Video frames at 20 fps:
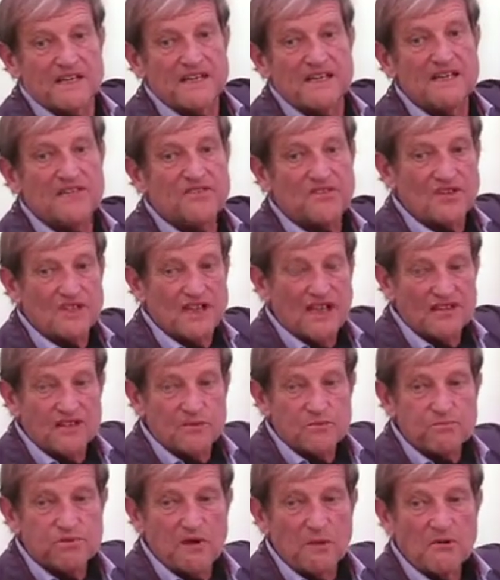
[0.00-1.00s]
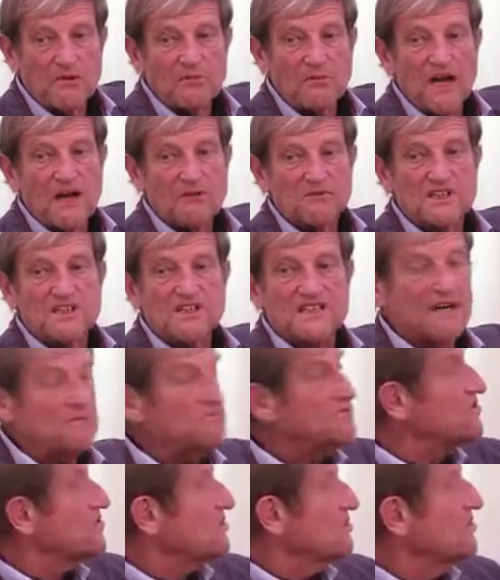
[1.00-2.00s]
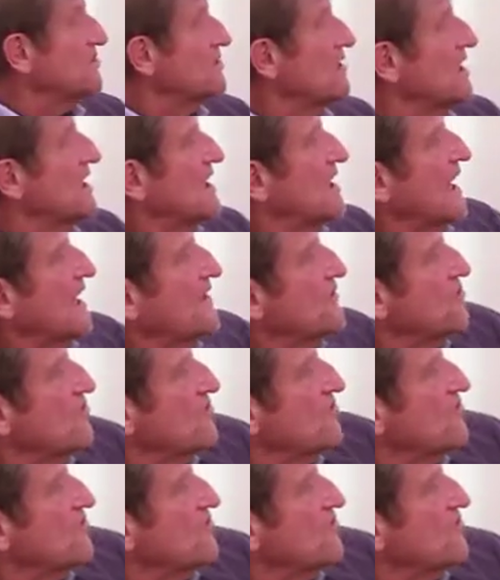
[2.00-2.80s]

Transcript: It's another problem I will come to, and you